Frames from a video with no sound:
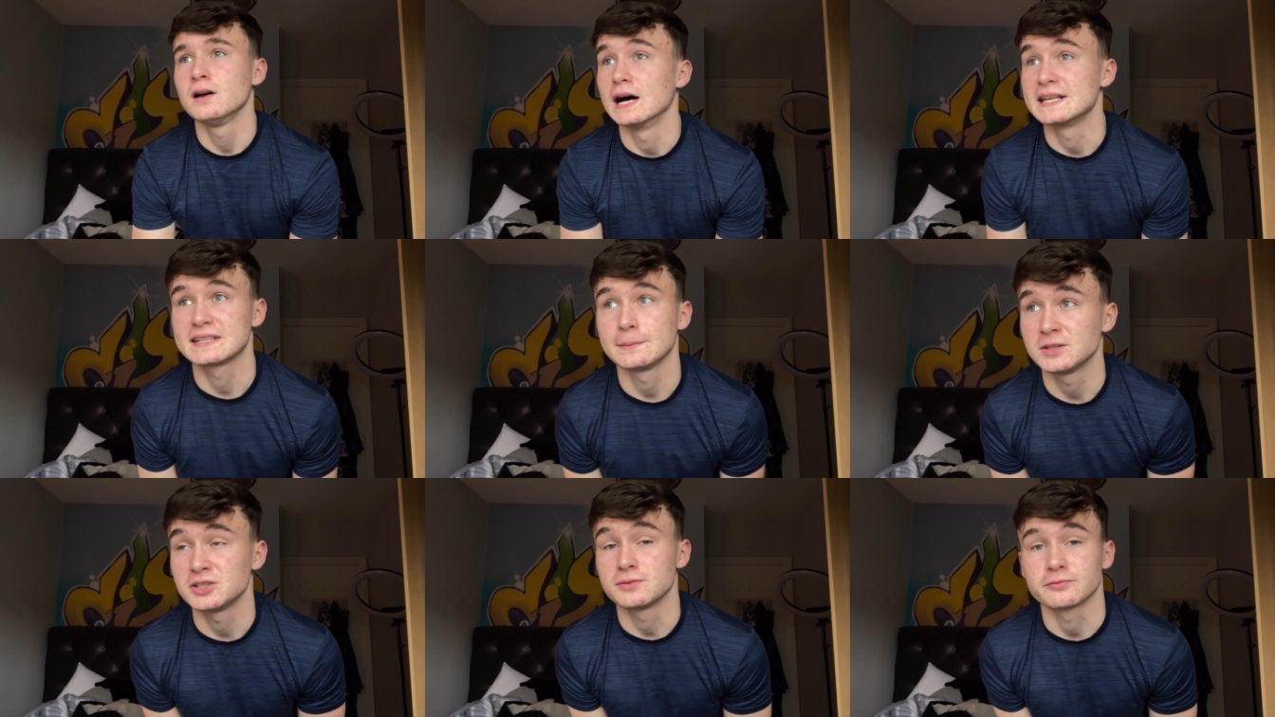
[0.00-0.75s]
I
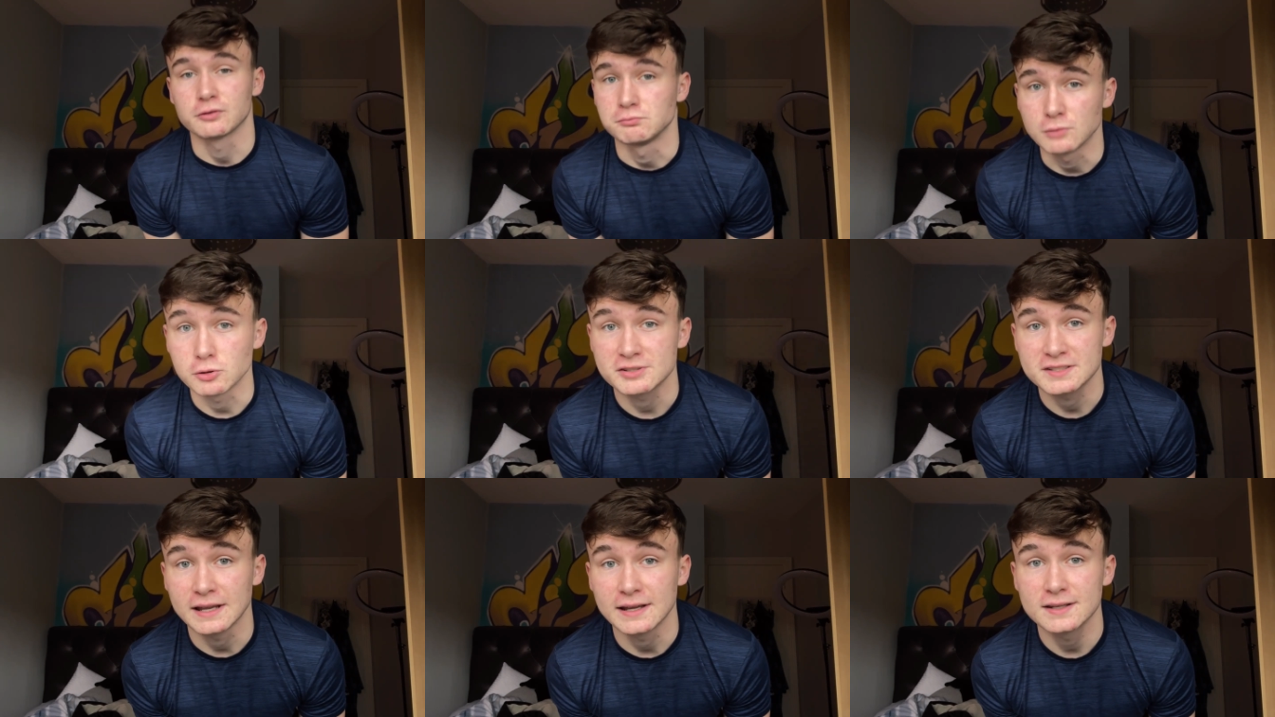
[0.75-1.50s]
skipped the gym for
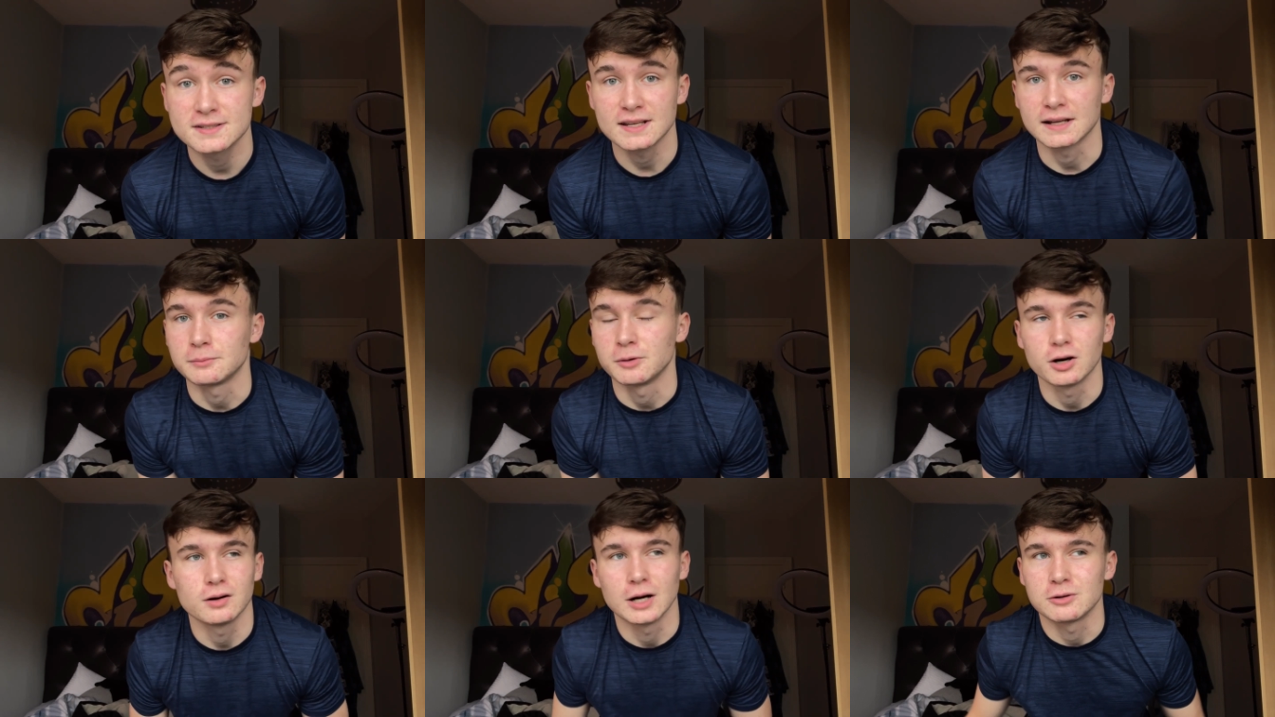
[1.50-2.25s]
most days and
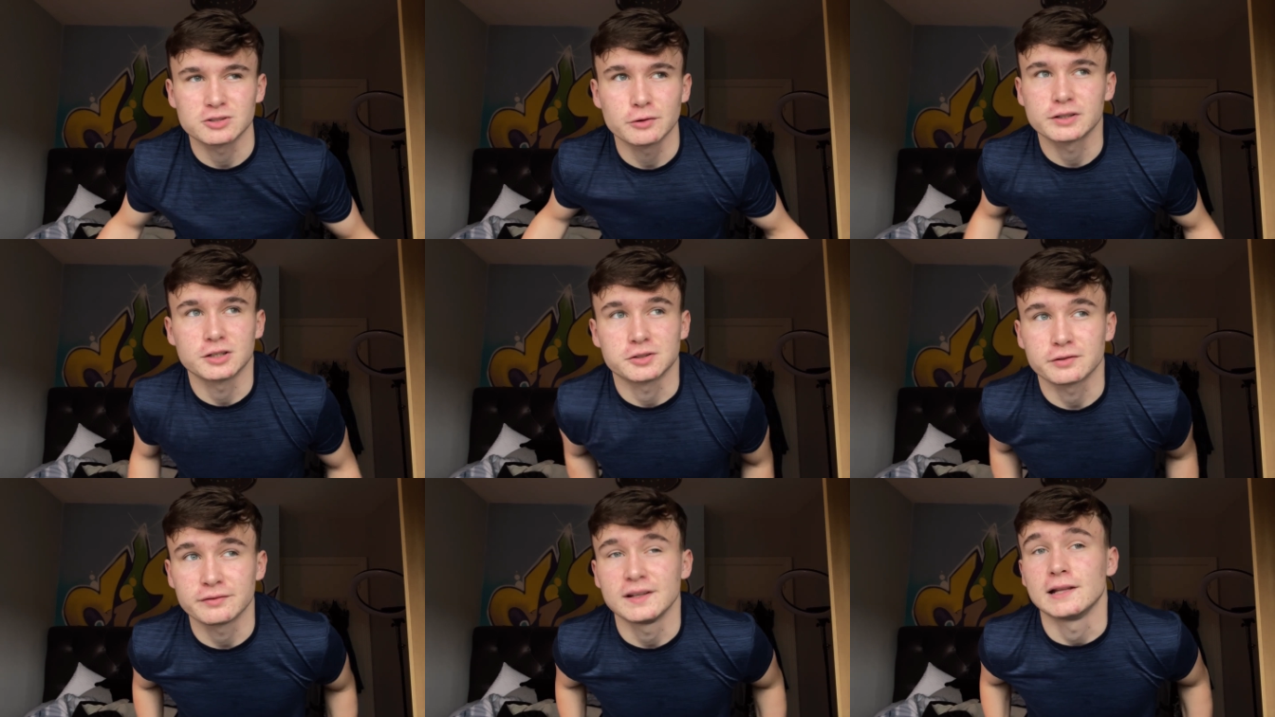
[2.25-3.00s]
i was overall
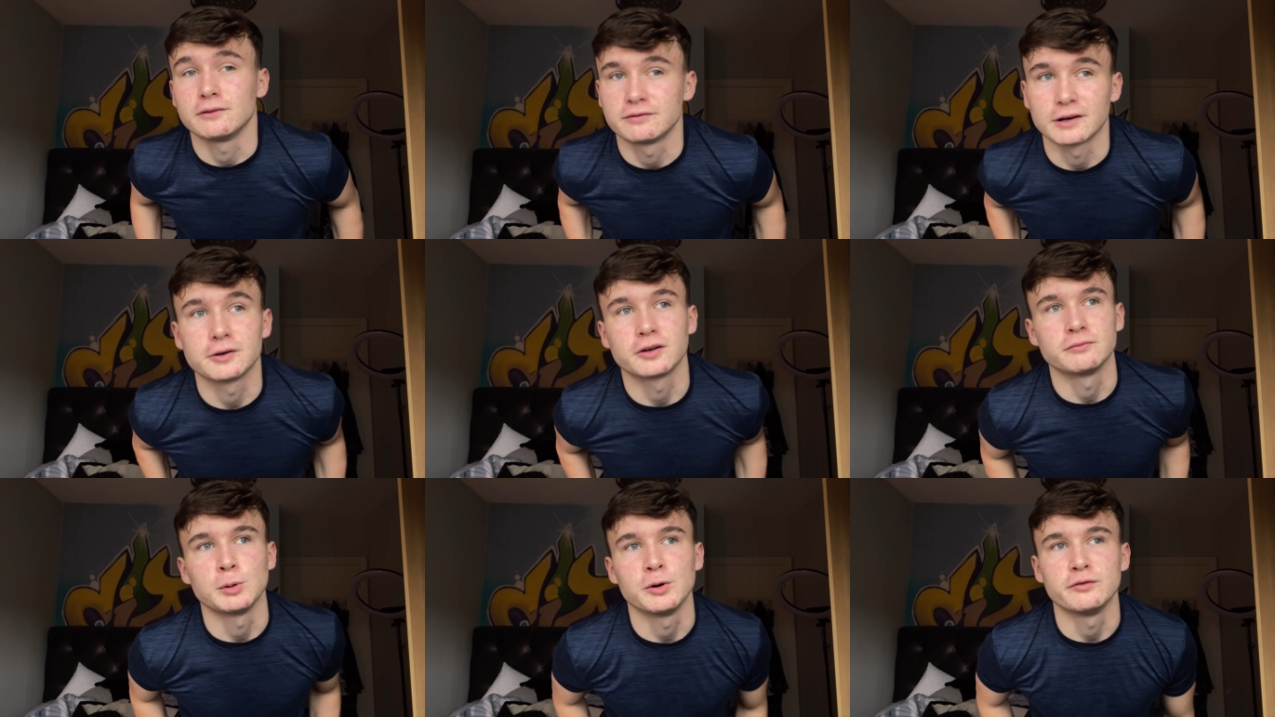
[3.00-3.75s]
just feeling very
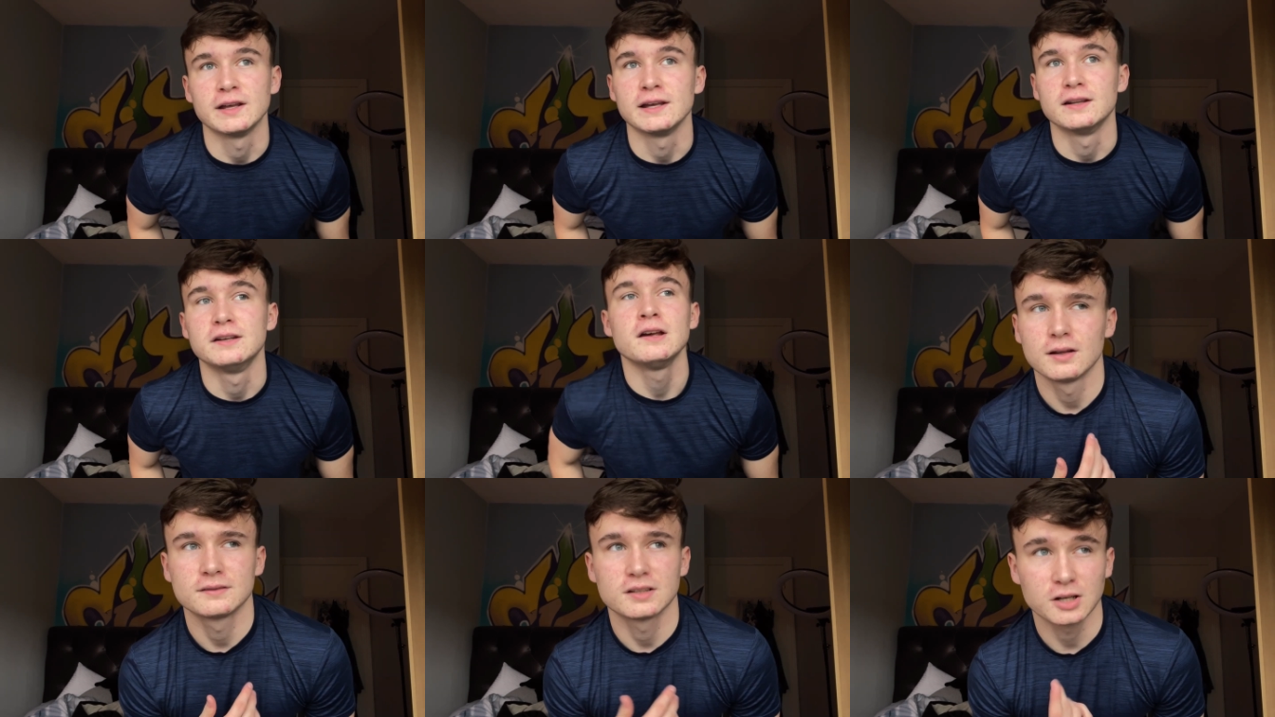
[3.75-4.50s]
unmotivated.
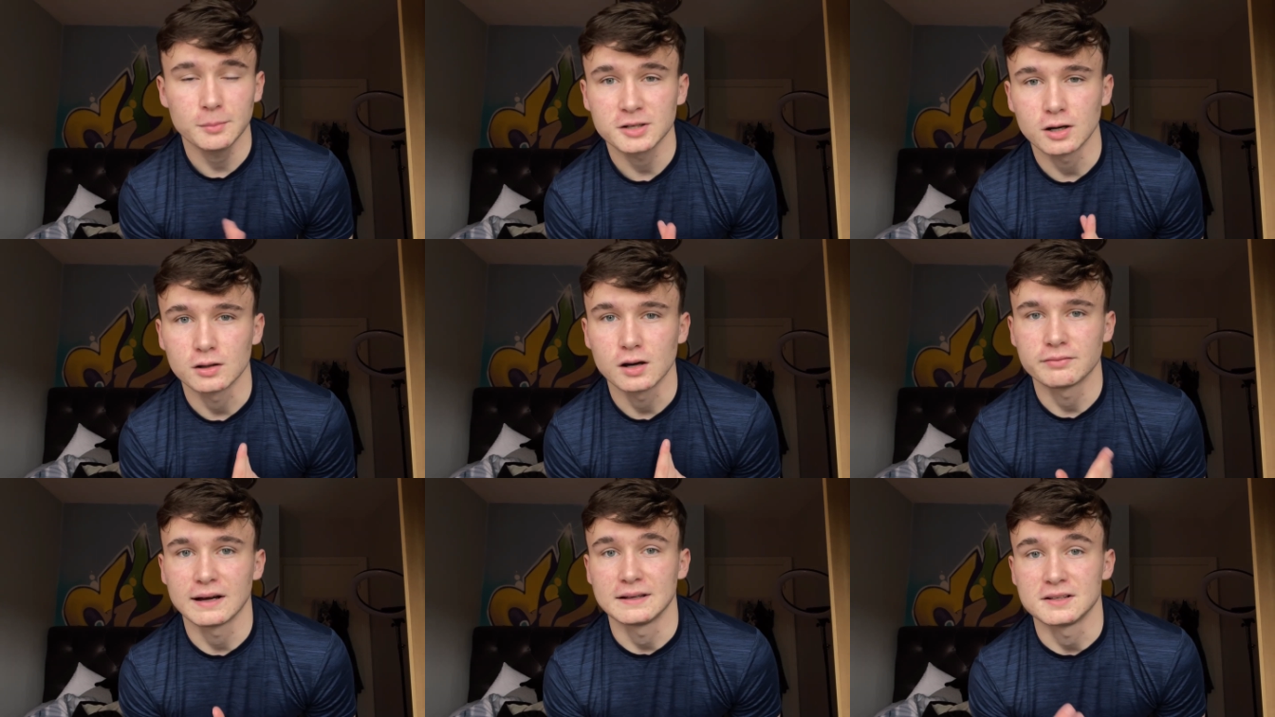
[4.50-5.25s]
To top it all
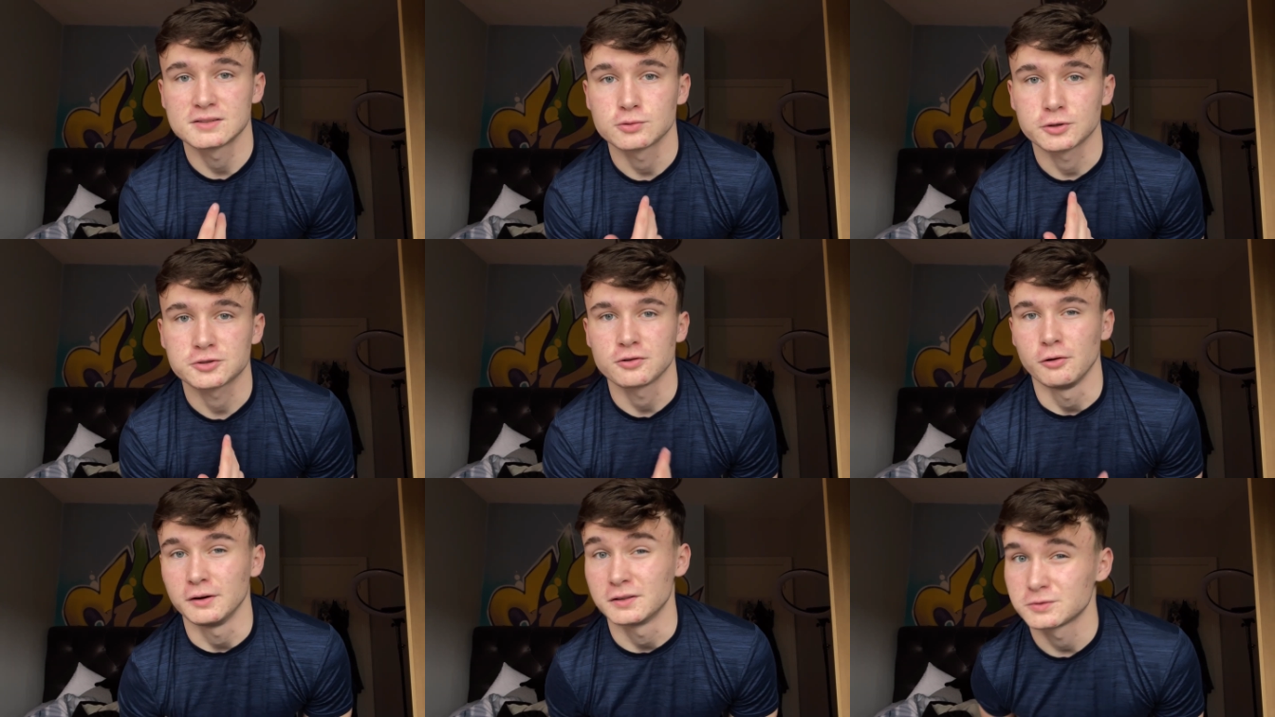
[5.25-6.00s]
off, I had a sore
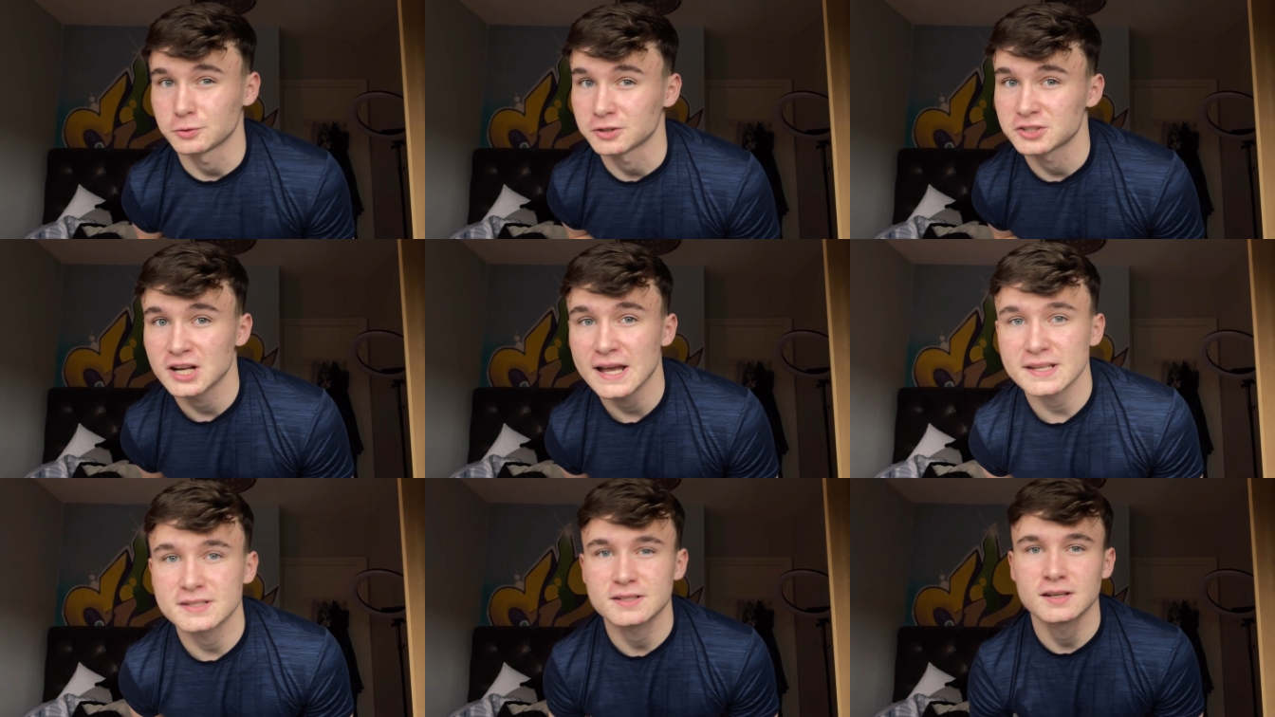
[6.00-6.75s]
throat and a sore
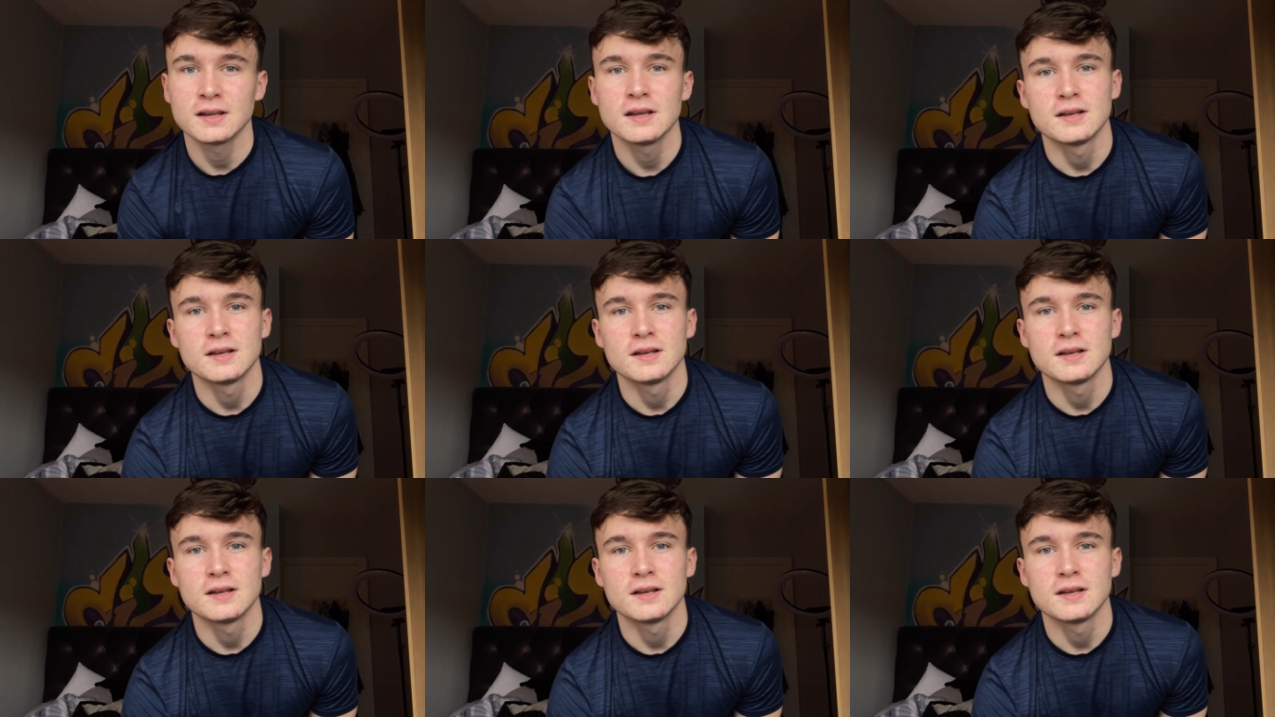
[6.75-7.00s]
chest.